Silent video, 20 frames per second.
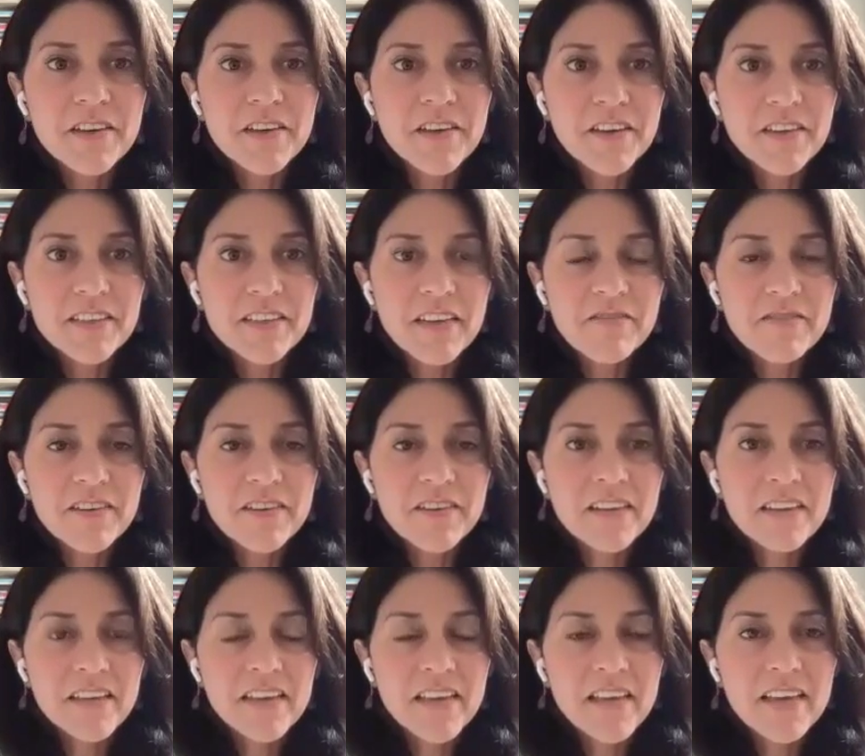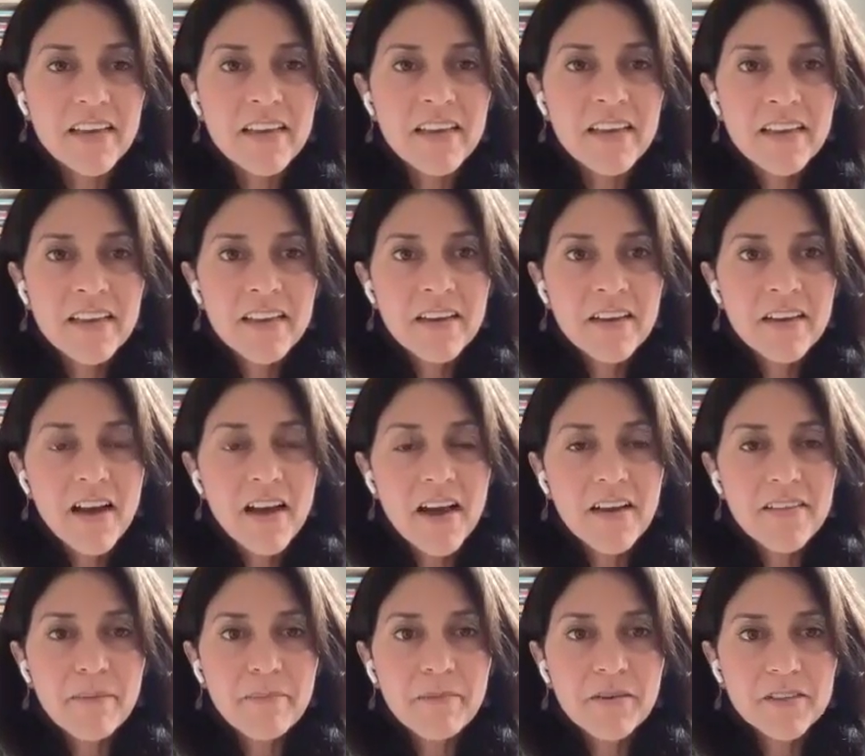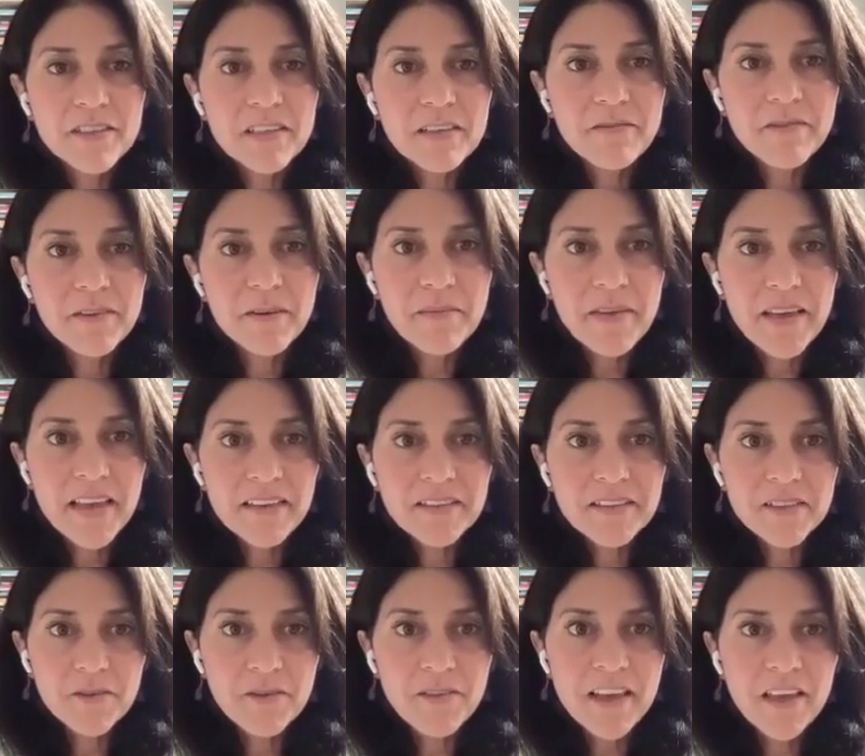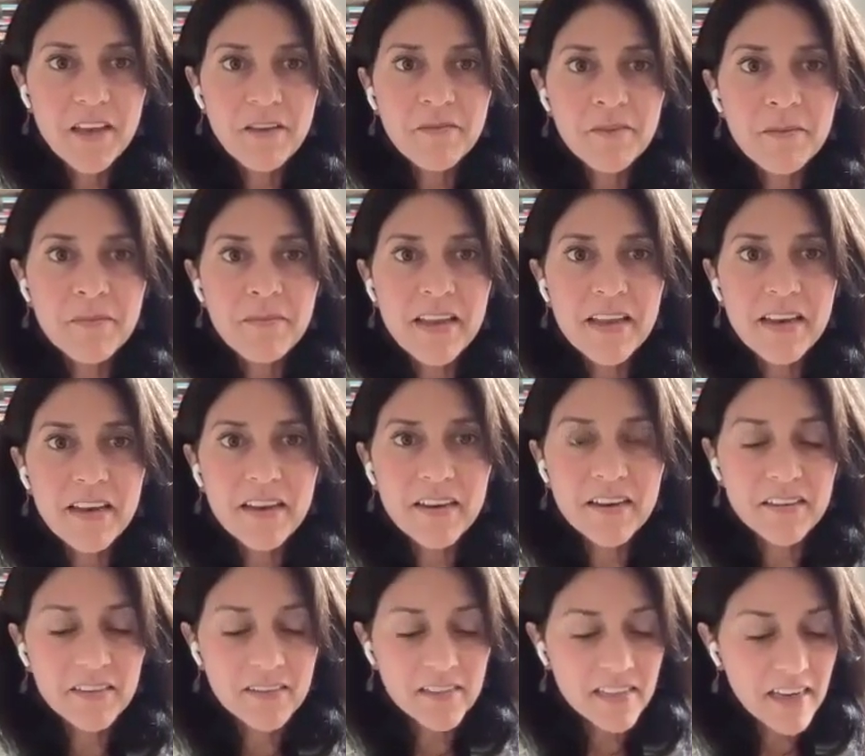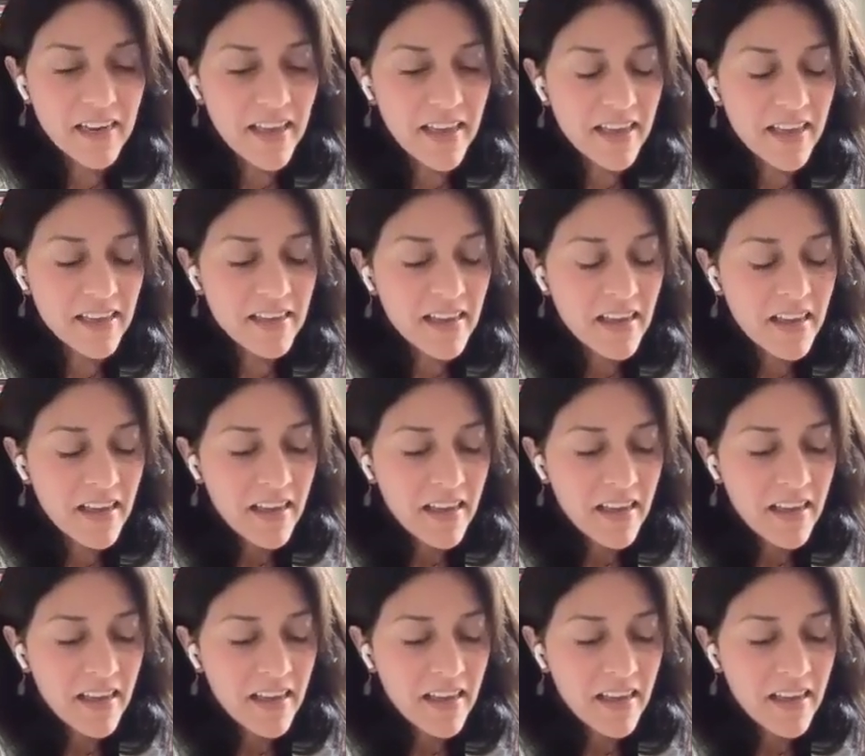And you're definitely that person for me. So thank you for being here today.